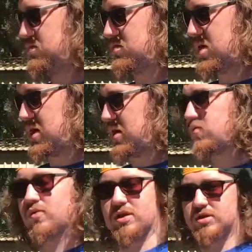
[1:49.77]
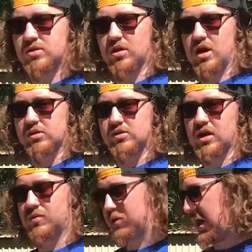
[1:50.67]
My wrist locks
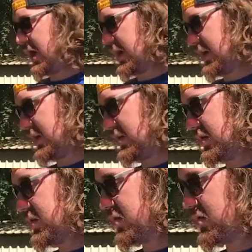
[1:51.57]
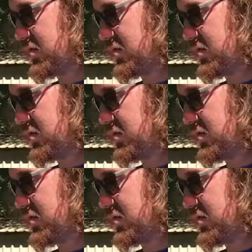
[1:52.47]
up and